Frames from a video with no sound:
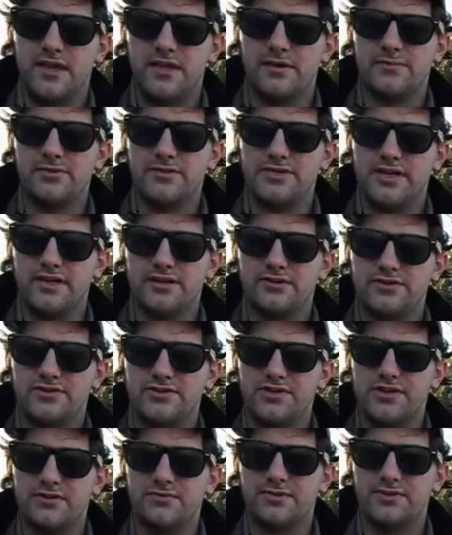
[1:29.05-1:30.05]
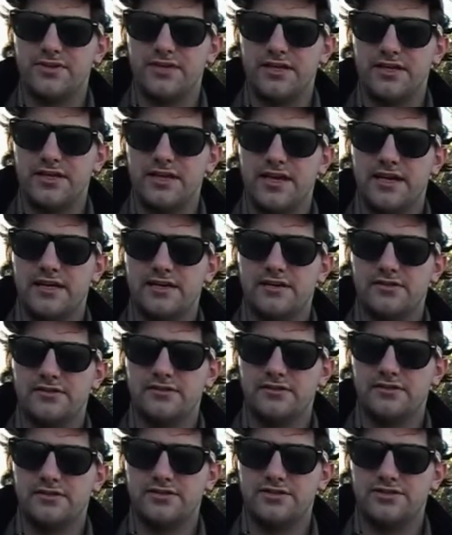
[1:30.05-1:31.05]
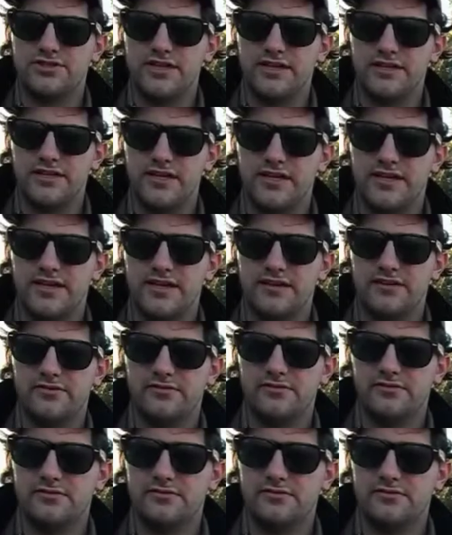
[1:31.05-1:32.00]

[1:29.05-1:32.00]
Amazon or something like that. Check that out.